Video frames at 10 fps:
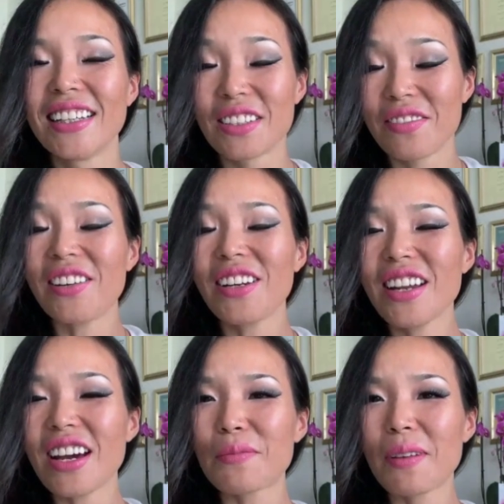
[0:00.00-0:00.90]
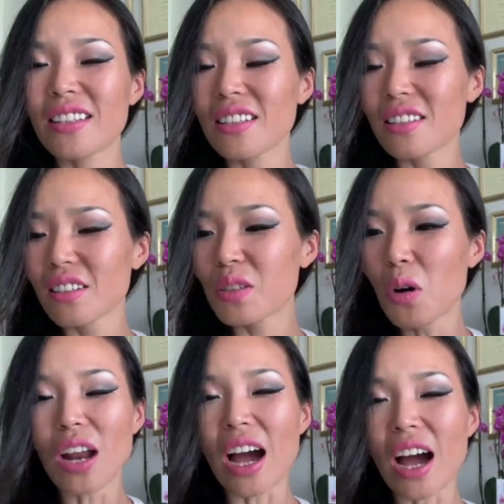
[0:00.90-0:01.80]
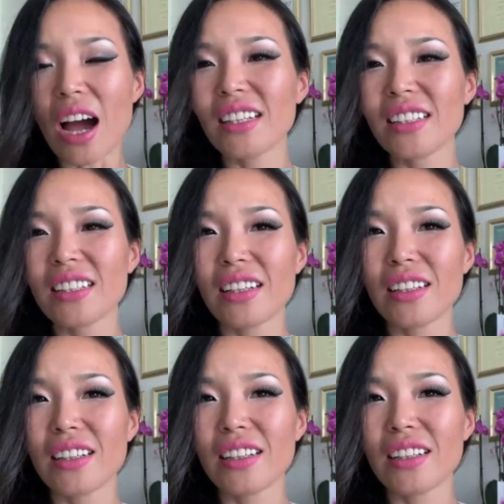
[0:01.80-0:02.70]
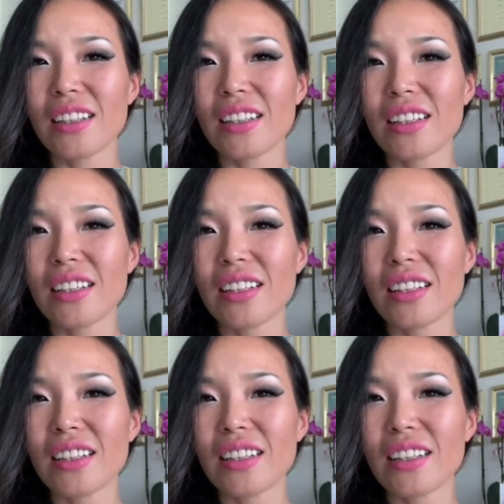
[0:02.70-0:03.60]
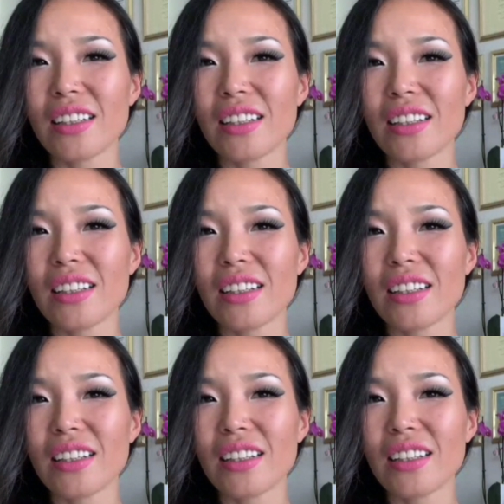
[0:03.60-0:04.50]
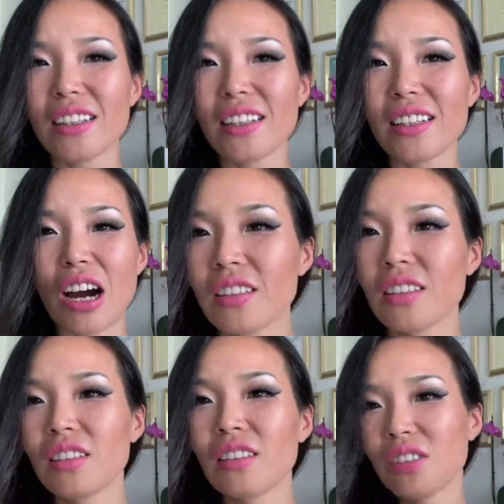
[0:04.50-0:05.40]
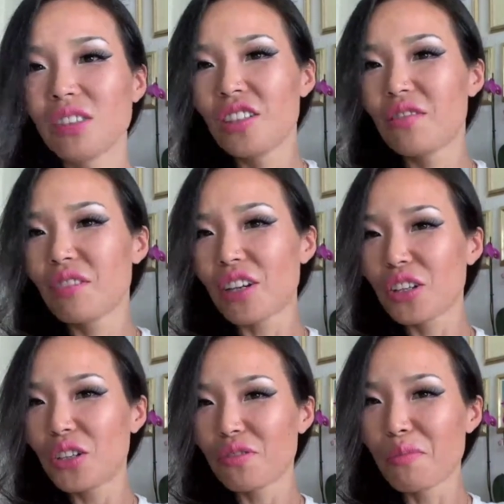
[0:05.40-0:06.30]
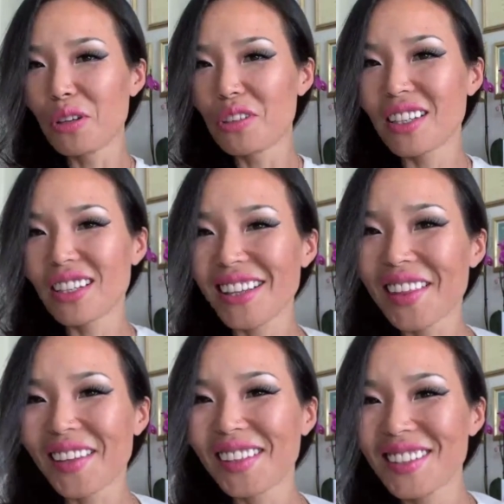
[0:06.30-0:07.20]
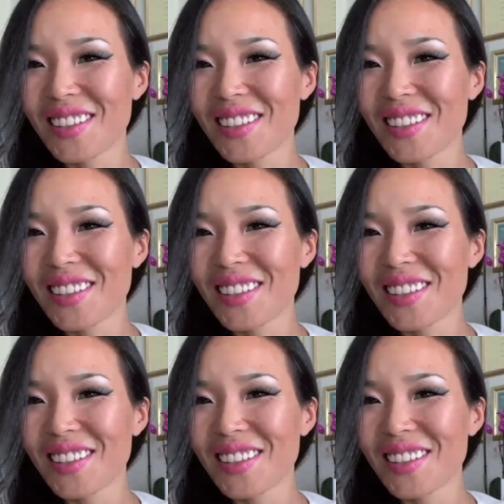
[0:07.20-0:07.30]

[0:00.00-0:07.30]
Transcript: It's a very nice place. It's a small island and surrounded by water, which is very good for music, I think.